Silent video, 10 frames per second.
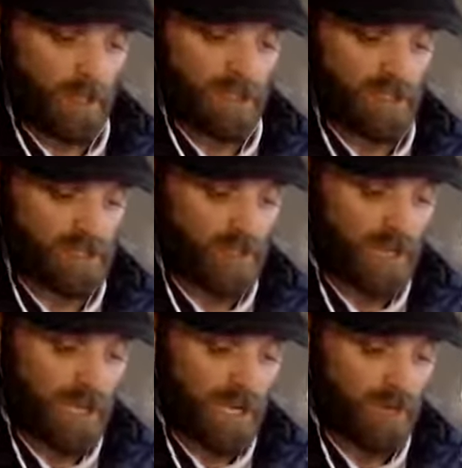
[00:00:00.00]
Section
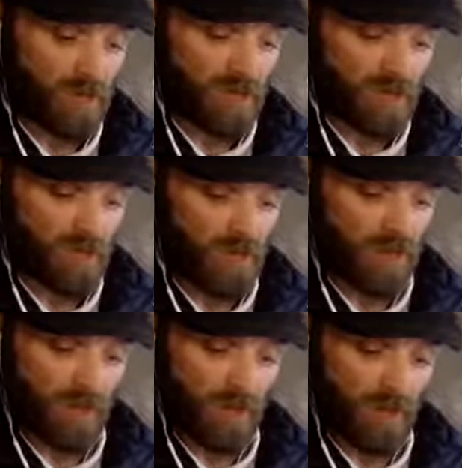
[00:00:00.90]
9 Any person who,
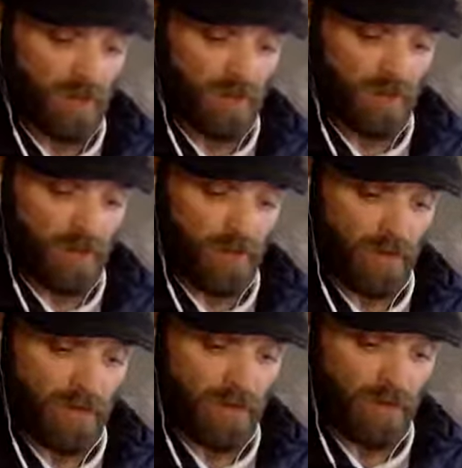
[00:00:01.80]
without lawful
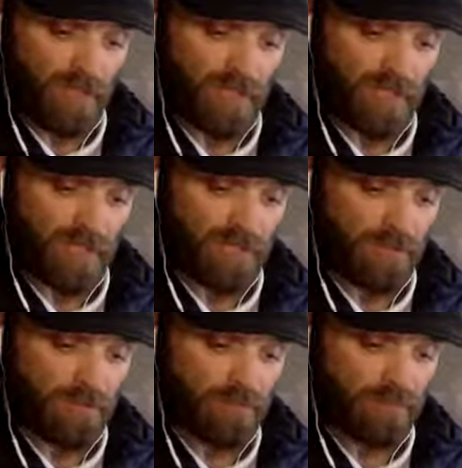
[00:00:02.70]
authority or reasonable
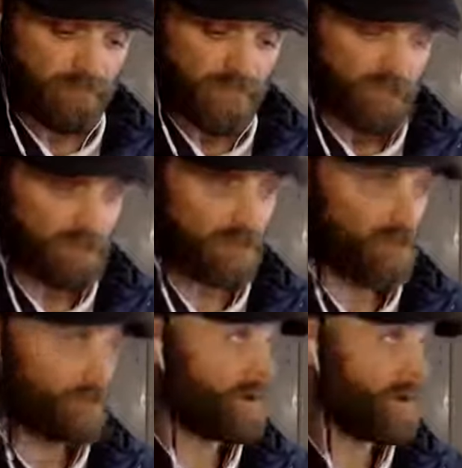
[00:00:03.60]
excuse. You
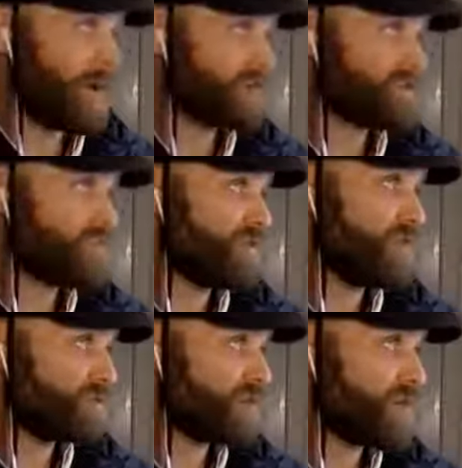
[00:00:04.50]
know, as a
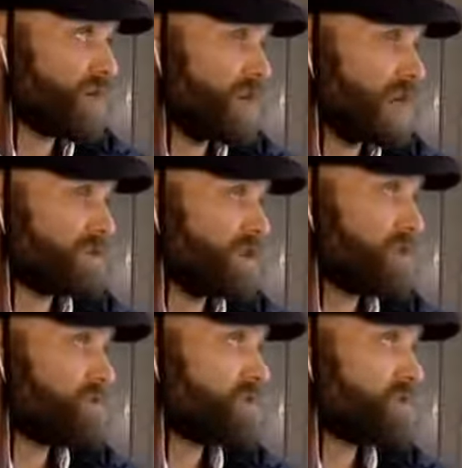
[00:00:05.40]
preacher, as an Irish